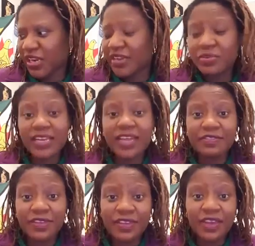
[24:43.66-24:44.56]
don't
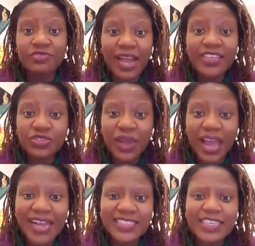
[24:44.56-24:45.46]
have a right
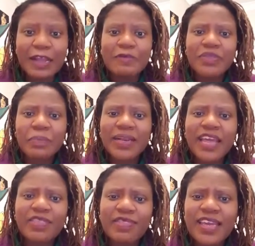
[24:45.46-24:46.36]
to ask, but
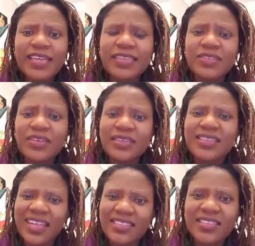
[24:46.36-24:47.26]
I
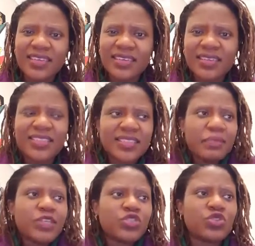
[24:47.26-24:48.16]
think that's
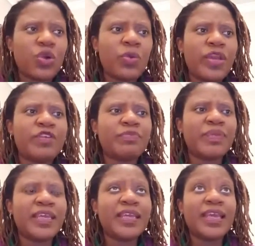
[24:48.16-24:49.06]
a mature way
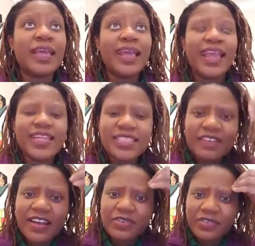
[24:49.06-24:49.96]
of being. And
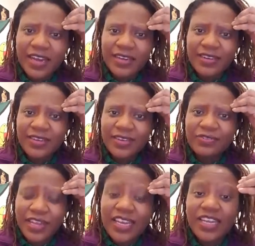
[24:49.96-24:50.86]
Sevanu
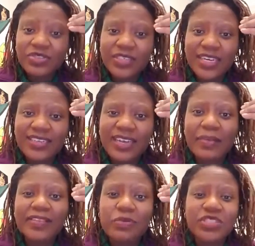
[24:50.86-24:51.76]
very educated,
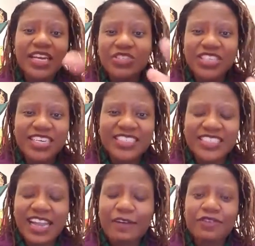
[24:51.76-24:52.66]
among the most educated
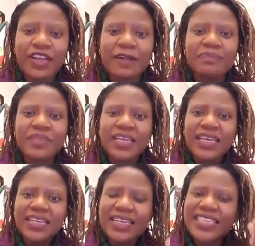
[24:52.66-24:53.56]
in Africa.
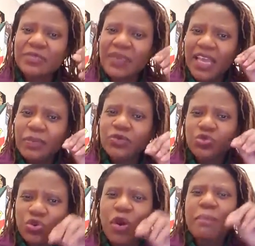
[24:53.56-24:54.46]
Let us be able
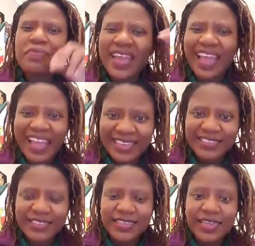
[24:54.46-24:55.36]
to
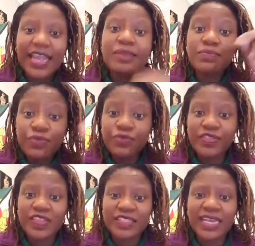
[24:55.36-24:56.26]
comprehend and move
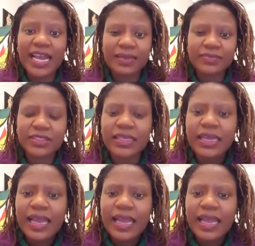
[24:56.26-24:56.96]
with the times.